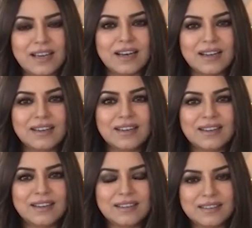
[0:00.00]

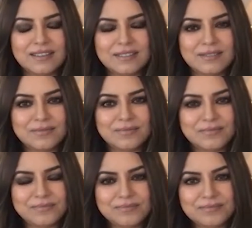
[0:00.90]

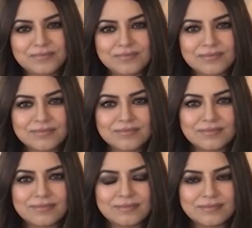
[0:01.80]

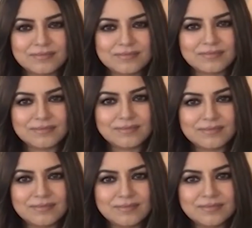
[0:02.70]

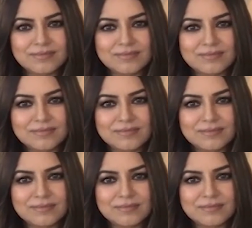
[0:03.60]

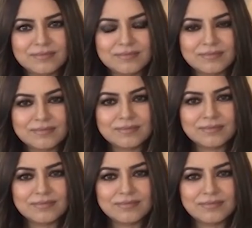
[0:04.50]

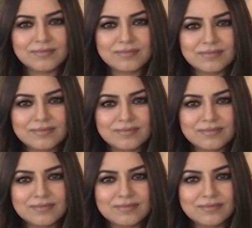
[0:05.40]

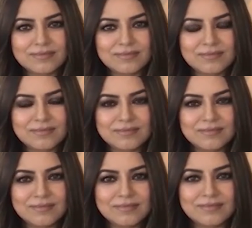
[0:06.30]

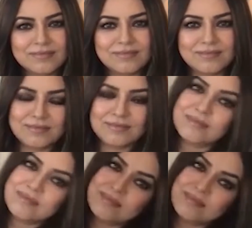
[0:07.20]
This person isn't speaking.